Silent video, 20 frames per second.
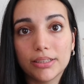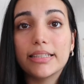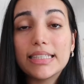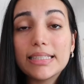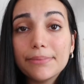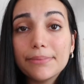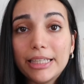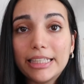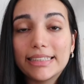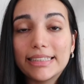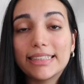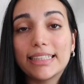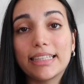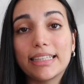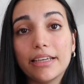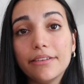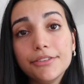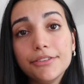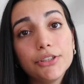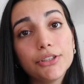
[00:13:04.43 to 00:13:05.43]
This means that
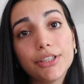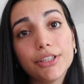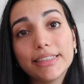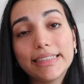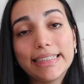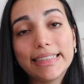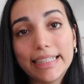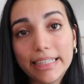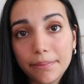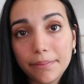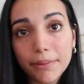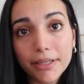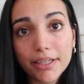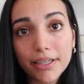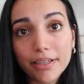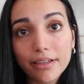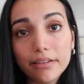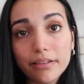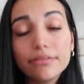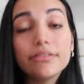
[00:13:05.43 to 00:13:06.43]
if you're not sleeping
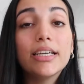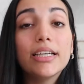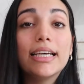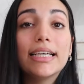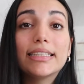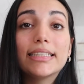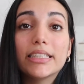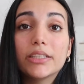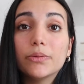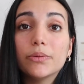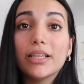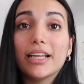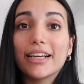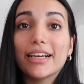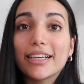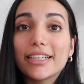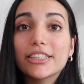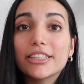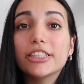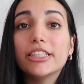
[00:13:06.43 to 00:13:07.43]
enough, this will
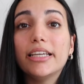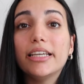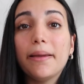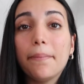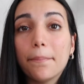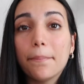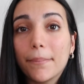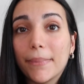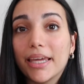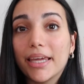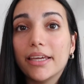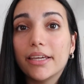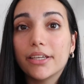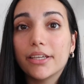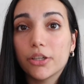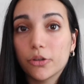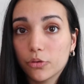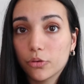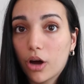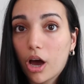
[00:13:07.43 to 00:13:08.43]
actually
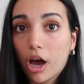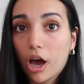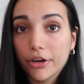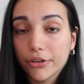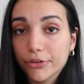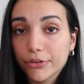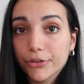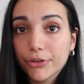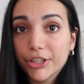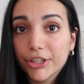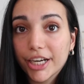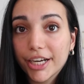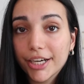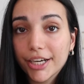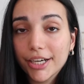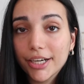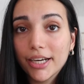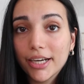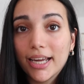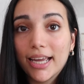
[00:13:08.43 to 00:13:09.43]
make you
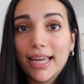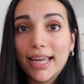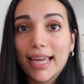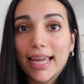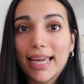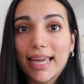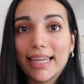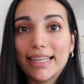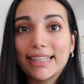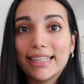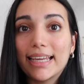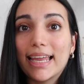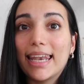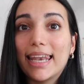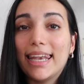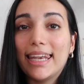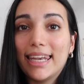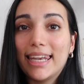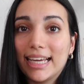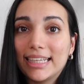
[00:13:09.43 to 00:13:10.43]
hungrier and
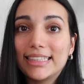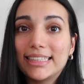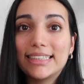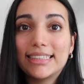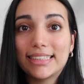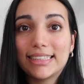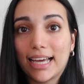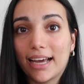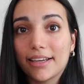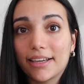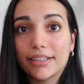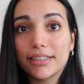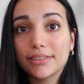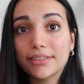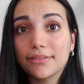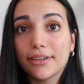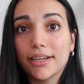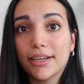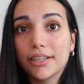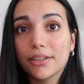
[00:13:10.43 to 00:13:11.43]
less
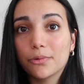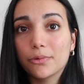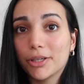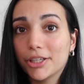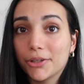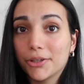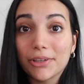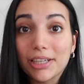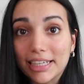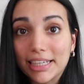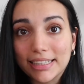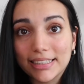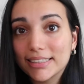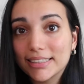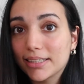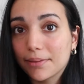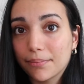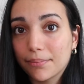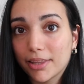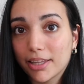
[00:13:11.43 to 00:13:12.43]
satisfied when you eat
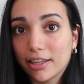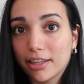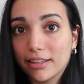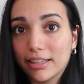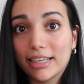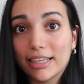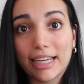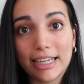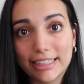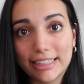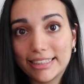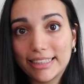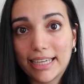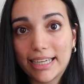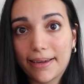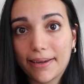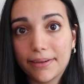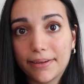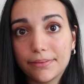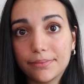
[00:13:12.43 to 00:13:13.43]
something the next
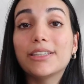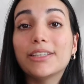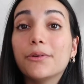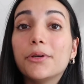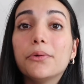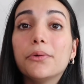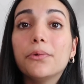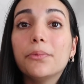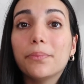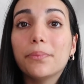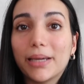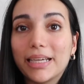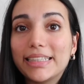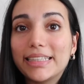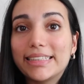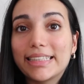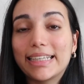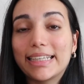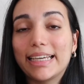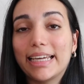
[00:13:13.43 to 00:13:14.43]
day. So you will
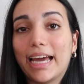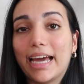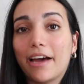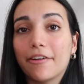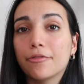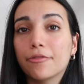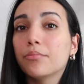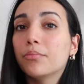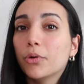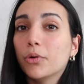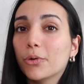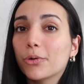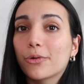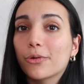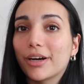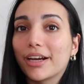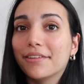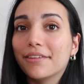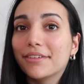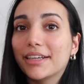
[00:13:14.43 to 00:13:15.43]
basically have more
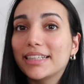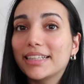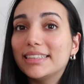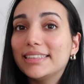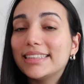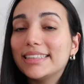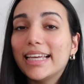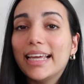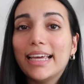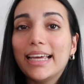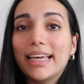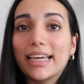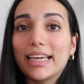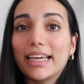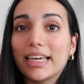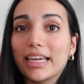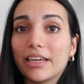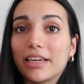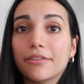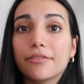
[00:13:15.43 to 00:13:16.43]
cravings
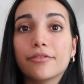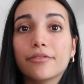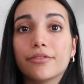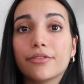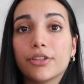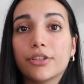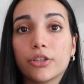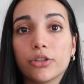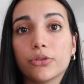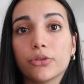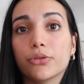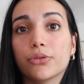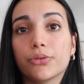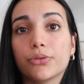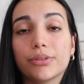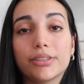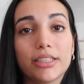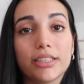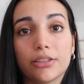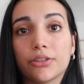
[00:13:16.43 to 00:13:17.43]
if
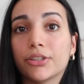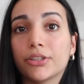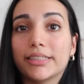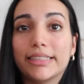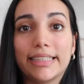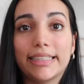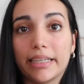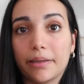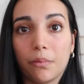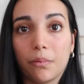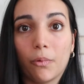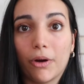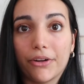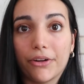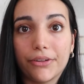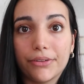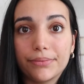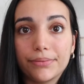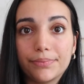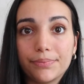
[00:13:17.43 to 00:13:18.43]
you did not sleep
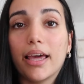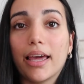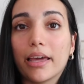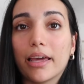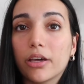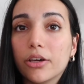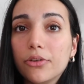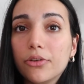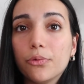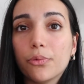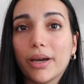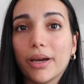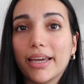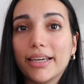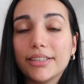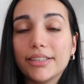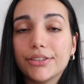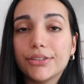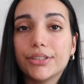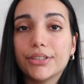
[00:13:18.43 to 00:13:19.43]
well. A good
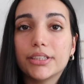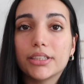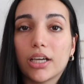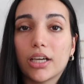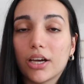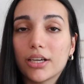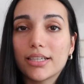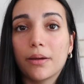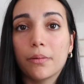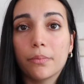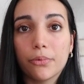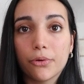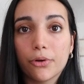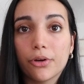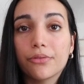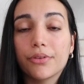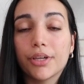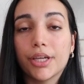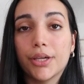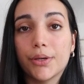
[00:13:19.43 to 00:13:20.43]
way to start
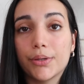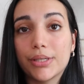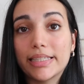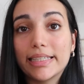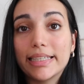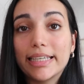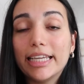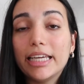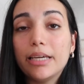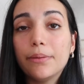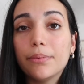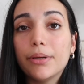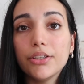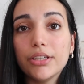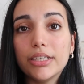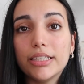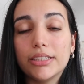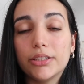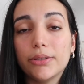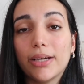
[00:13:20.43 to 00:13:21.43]
improving your sleep
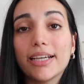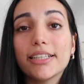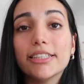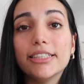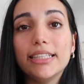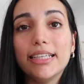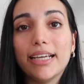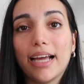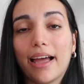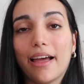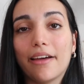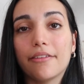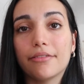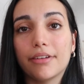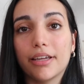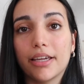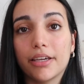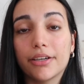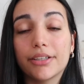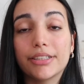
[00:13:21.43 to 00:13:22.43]
is to actually have
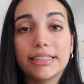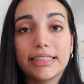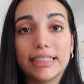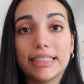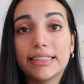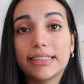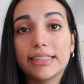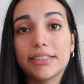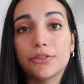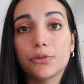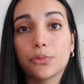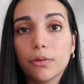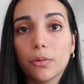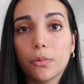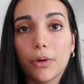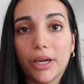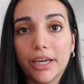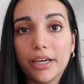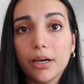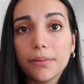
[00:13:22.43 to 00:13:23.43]
a consistent
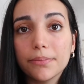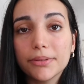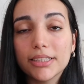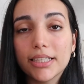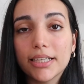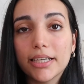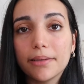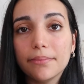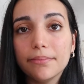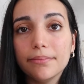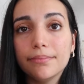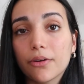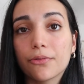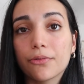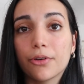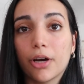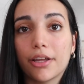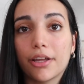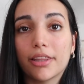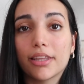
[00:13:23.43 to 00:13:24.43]
wake-up time
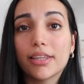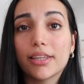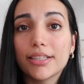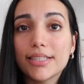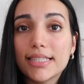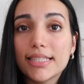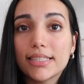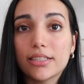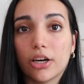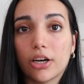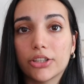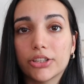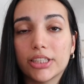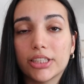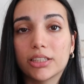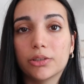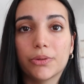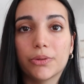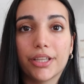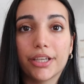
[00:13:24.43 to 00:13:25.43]
rather than
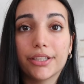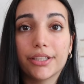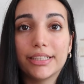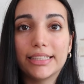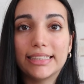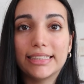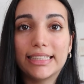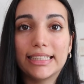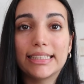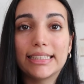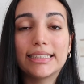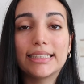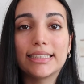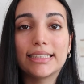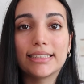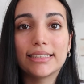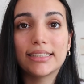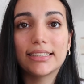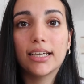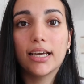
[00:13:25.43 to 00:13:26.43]
starting with a
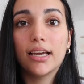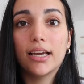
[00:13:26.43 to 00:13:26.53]
consistent